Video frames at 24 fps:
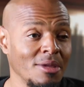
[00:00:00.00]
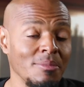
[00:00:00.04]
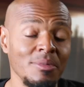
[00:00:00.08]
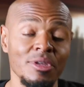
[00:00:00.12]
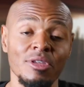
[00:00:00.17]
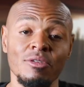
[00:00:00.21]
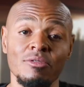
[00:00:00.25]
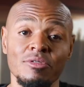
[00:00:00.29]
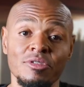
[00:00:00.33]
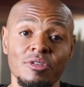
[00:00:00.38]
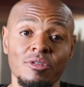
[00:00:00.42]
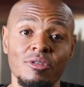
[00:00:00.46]
let me
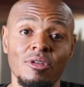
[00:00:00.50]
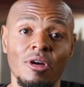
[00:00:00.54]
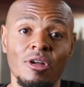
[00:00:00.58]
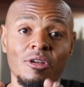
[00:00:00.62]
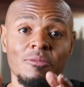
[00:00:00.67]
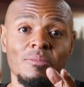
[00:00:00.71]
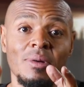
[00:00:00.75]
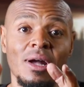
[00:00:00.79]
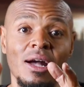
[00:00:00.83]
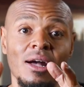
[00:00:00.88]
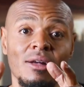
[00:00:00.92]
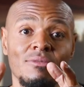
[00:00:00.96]
know what you thought
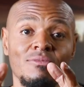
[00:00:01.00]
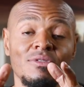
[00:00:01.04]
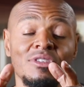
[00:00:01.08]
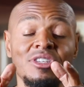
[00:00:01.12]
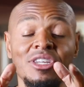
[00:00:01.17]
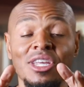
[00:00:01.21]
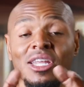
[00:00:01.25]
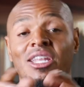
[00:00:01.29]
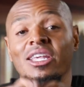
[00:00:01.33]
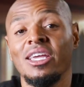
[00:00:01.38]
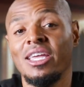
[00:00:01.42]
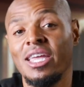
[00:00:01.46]
about
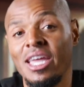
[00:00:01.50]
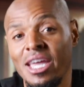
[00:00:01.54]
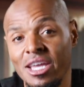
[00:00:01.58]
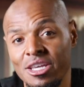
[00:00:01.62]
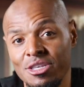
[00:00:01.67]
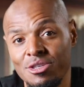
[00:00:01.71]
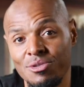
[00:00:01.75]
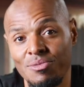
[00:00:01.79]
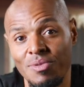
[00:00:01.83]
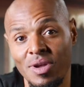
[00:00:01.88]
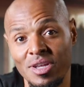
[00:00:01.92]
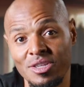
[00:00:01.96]
Regina
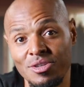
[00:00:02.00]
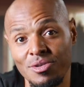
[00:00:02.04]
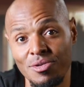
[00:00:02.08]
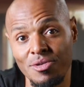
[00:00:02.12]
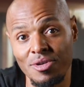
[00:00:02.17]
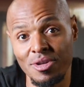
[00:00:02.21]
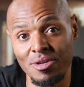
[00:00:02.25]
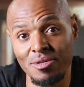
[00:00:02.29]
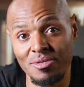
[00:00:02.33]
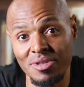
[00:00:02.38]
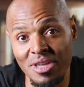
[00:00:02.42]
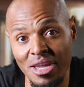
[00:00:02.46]
King's
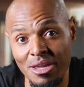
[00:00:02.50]
directorial